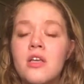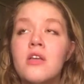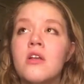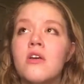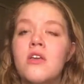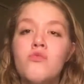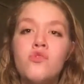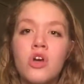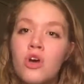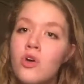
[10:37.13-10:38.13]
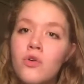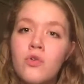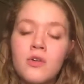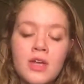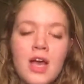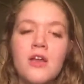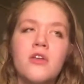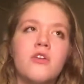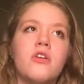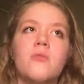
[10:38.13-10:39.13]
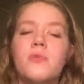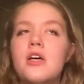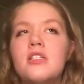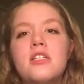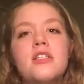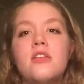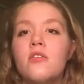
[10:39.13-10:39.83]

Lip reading: Now you know your budget,